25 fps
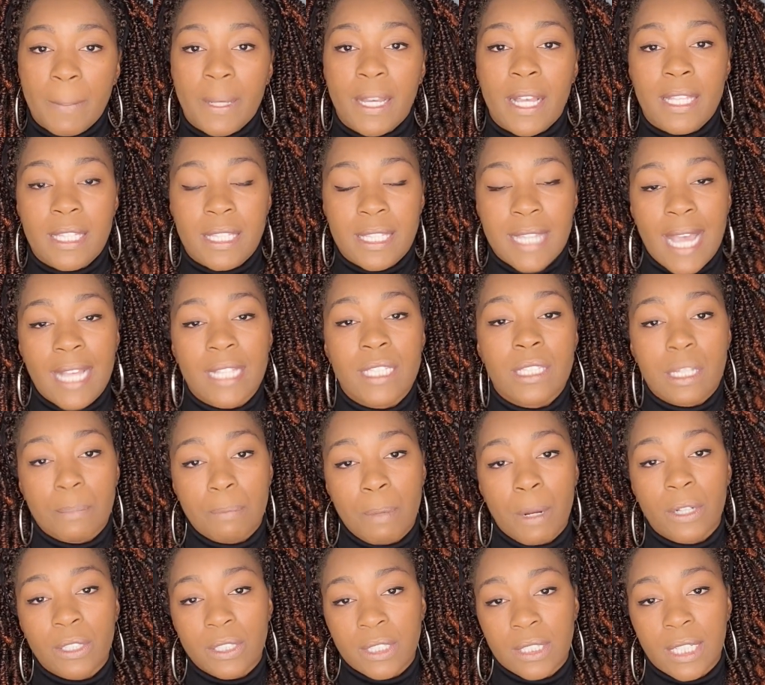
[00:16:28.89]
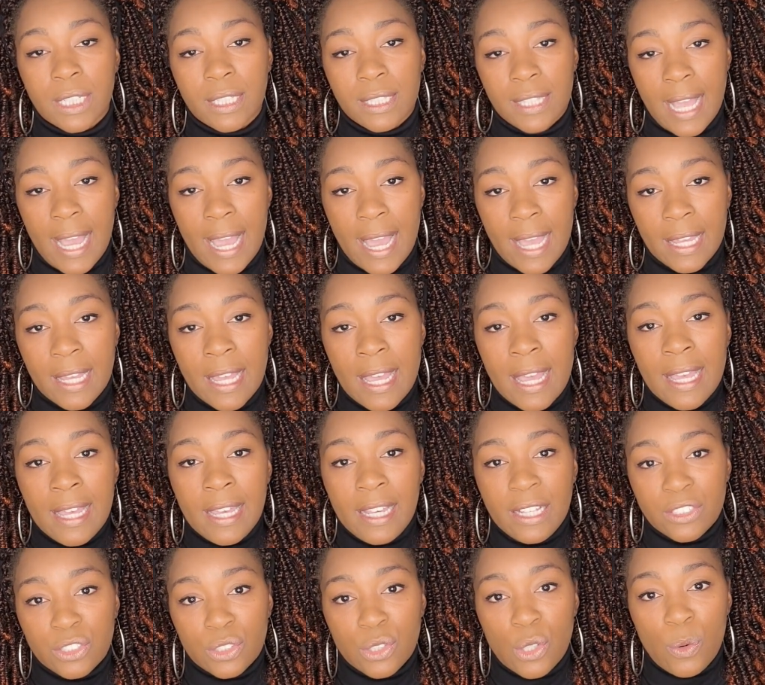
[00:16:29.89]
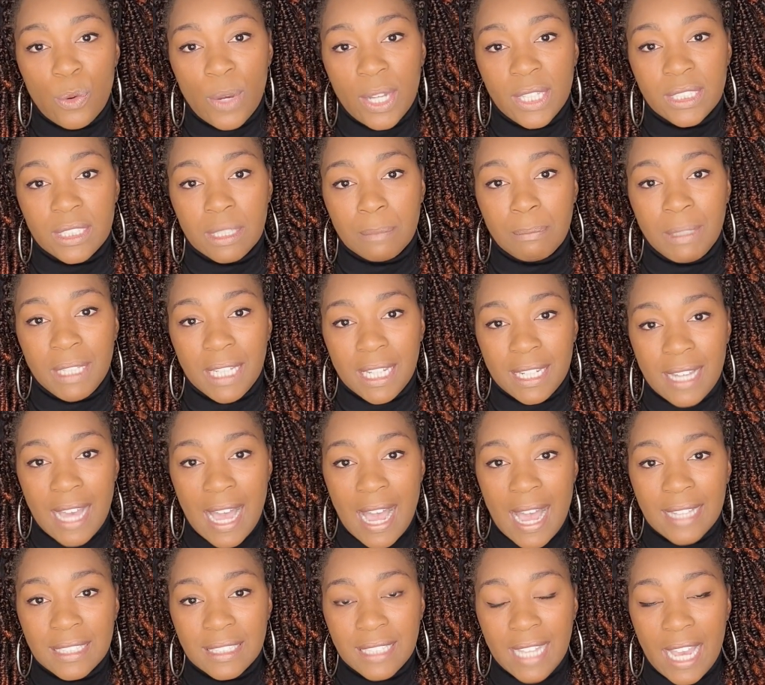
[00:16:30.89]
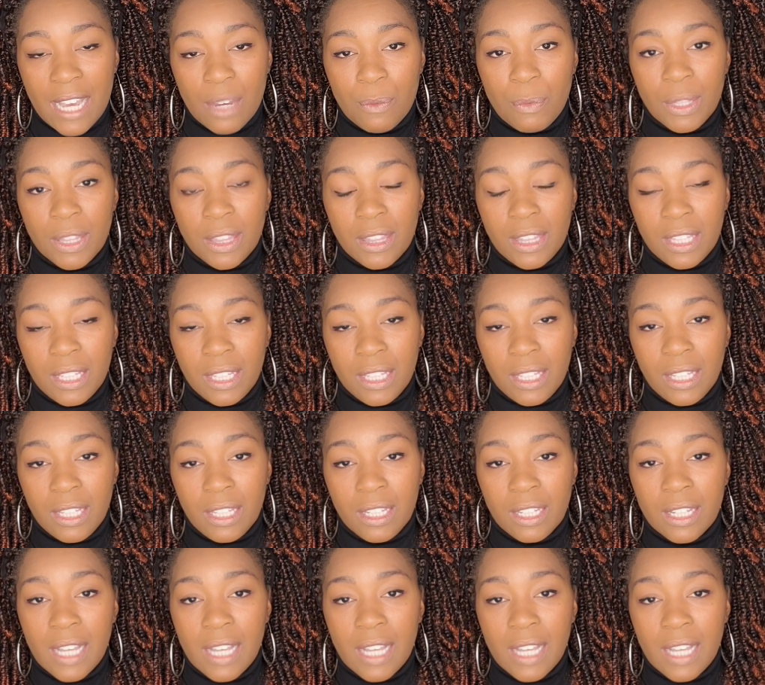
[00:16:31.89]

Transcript: because that's the person that is going to be in contact with the